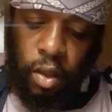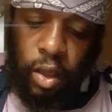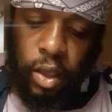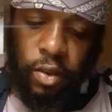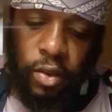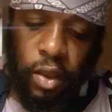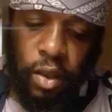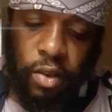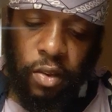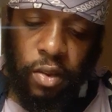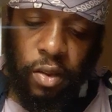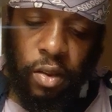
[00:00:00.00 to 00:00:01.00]
It
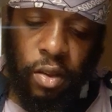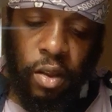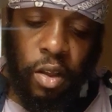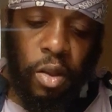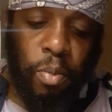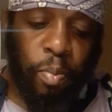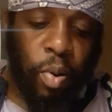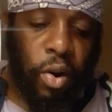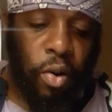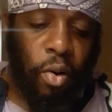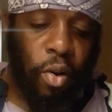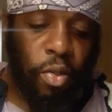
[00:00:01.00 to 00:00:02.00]
says, "Put
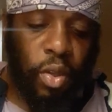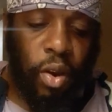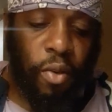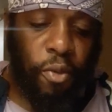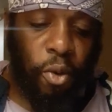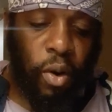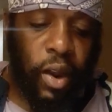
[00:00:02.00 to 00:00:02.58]
on therefore